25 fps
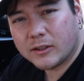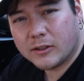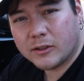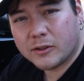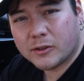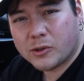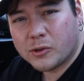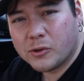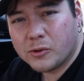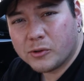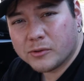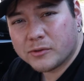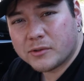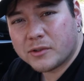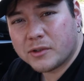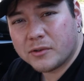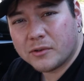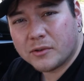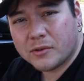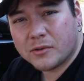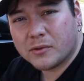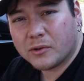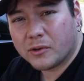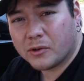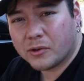look cool
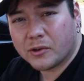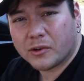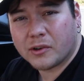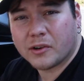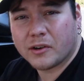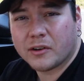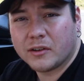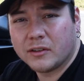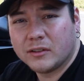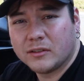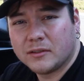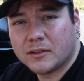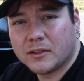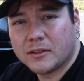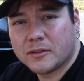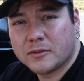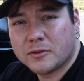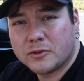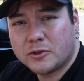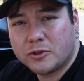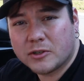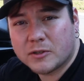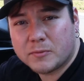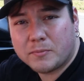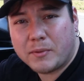too, or
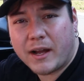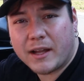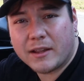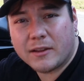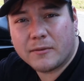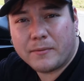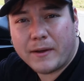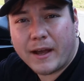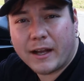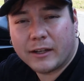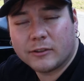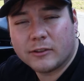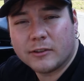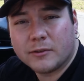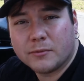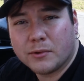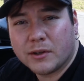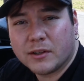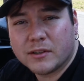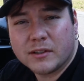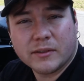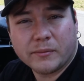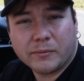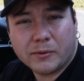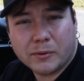just buy the factory
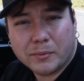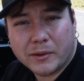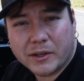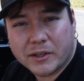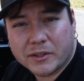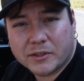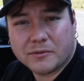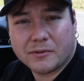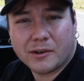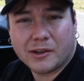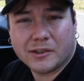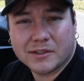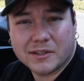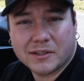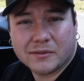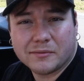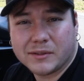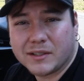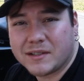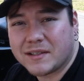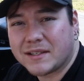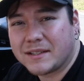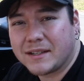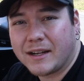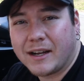ones if your bike's
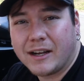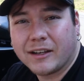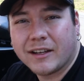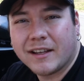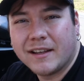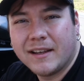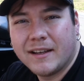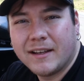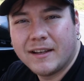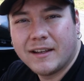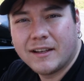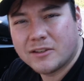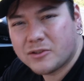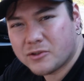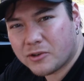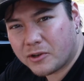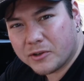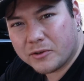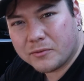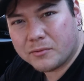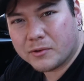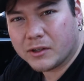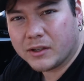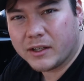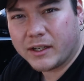relatively stock. That's all
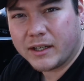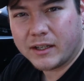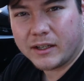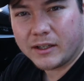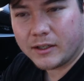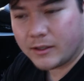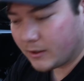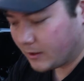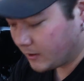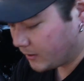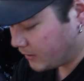you really need.